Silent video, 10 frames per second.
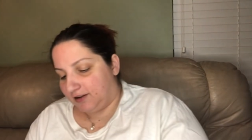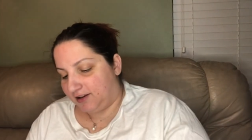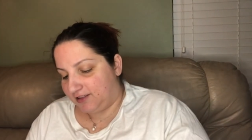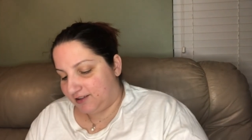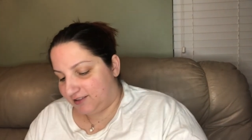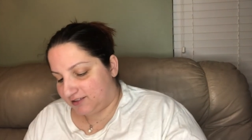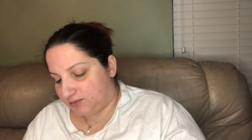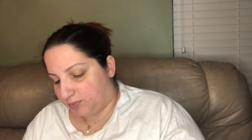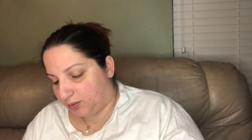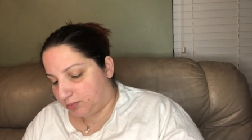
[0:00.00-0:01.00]
I think this
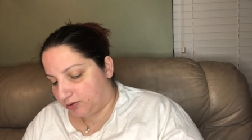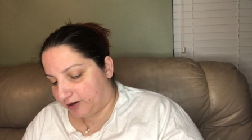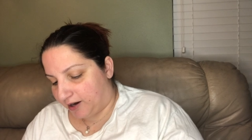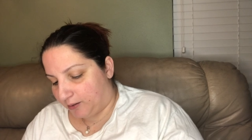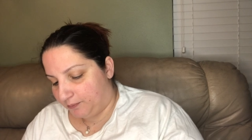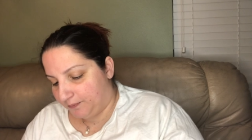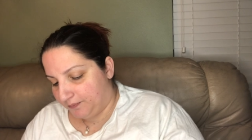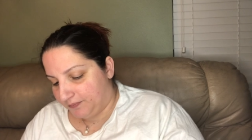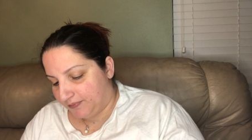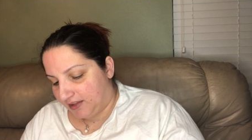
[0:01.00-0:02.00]
bubble wrap,
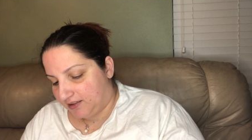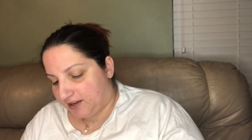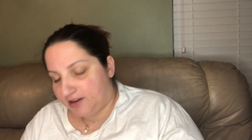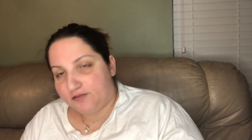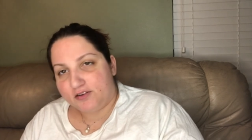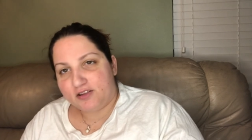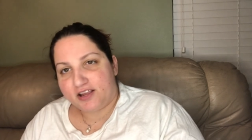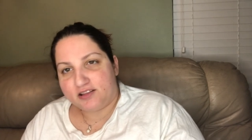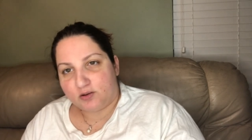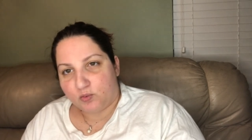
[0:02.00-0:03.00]
they give you
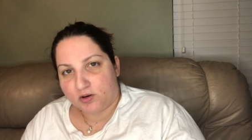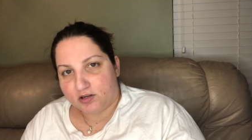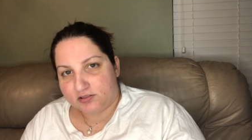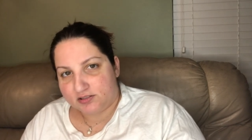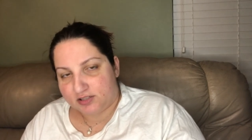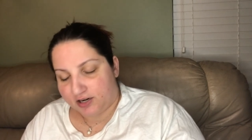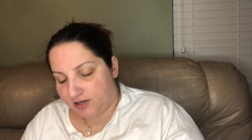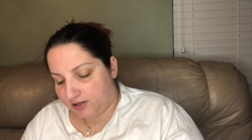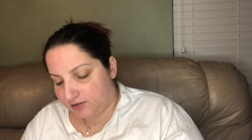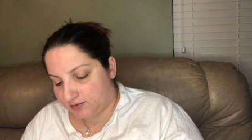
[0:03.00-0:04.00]
like the world's
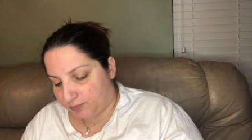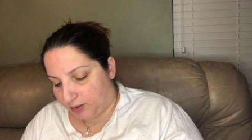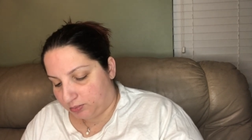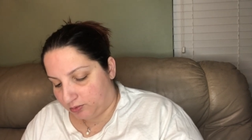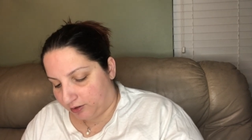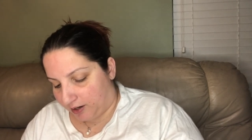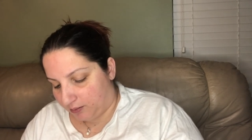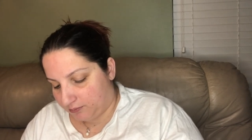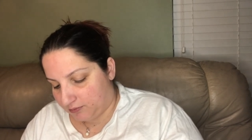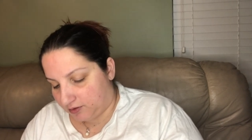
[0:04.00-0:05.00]
tiniest bubble
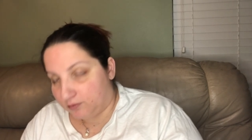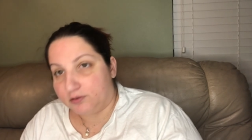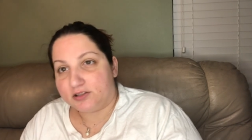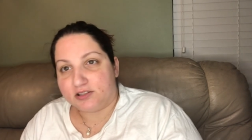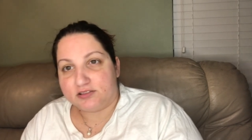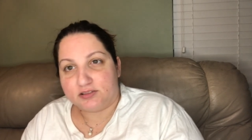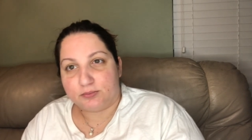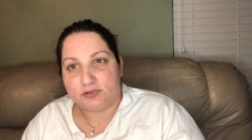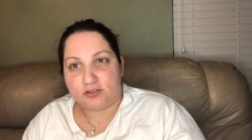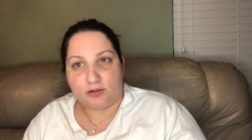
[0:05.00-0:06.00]
wrap with the
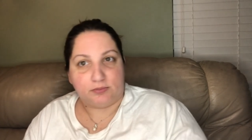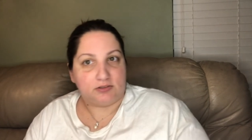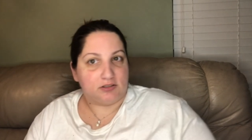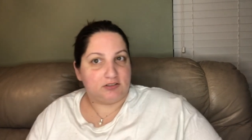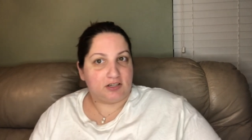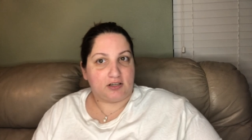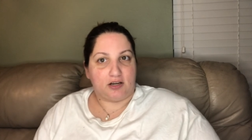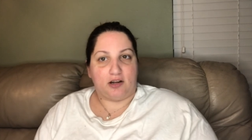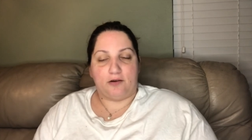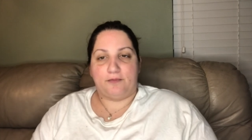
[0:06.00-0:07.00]
subscription. Check
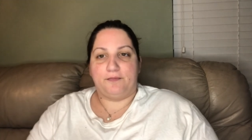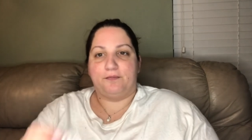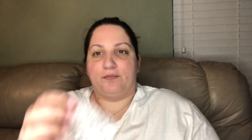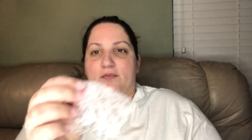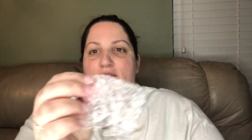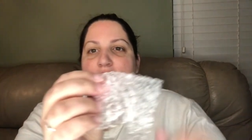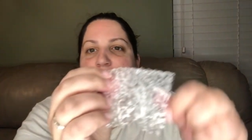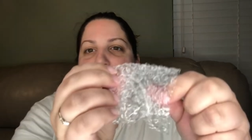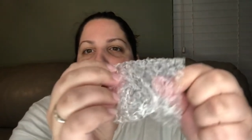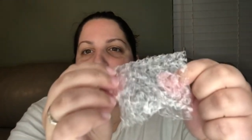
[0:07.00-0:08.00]
it out.
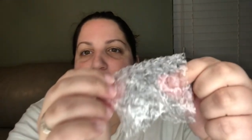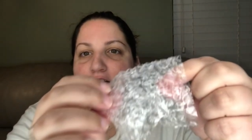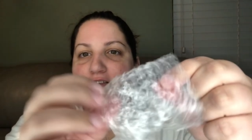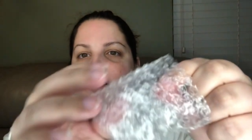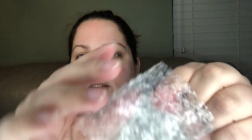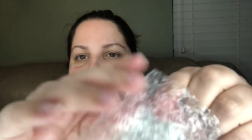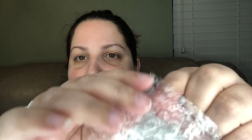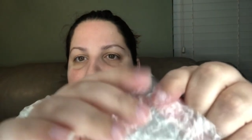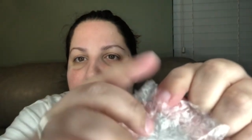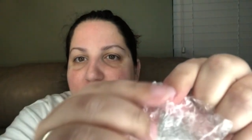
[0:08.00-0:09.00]
Aren't these
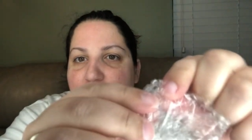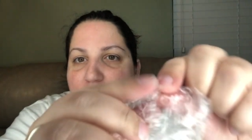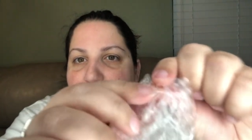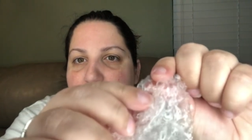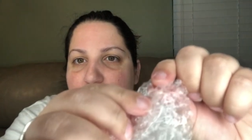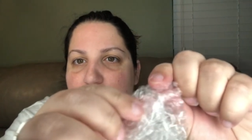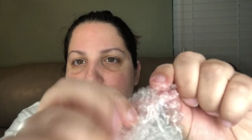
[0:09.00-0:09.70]
so tiny?